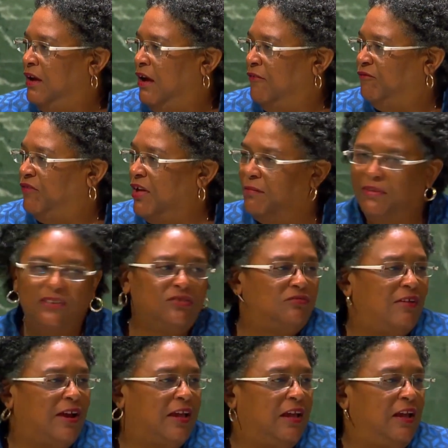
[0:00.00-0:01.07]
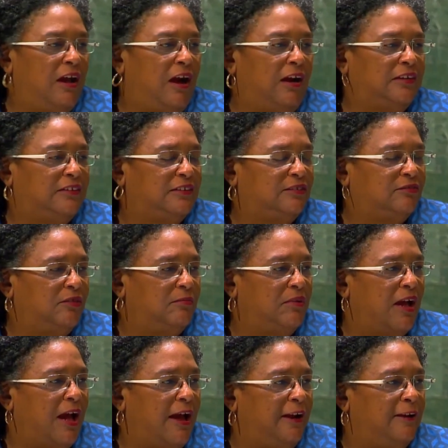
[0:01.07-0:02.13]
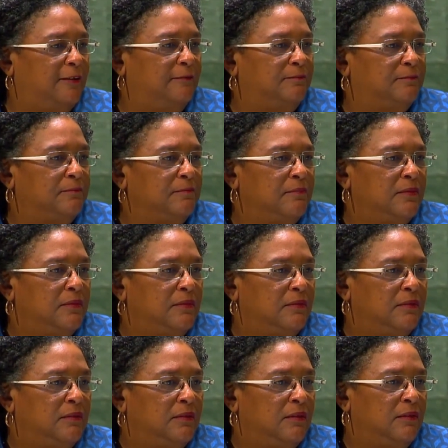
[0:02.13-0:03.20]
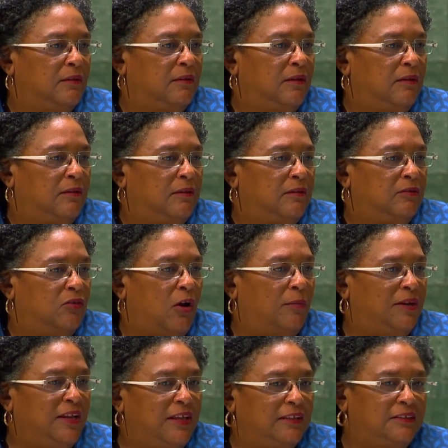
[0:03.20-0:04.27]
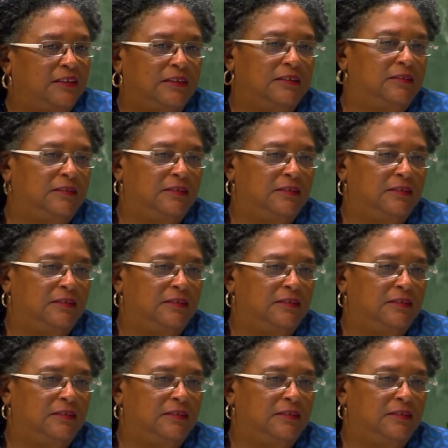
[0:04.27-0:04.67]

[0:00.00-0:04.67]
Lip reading: a famous reggae artist from Ghana, nominated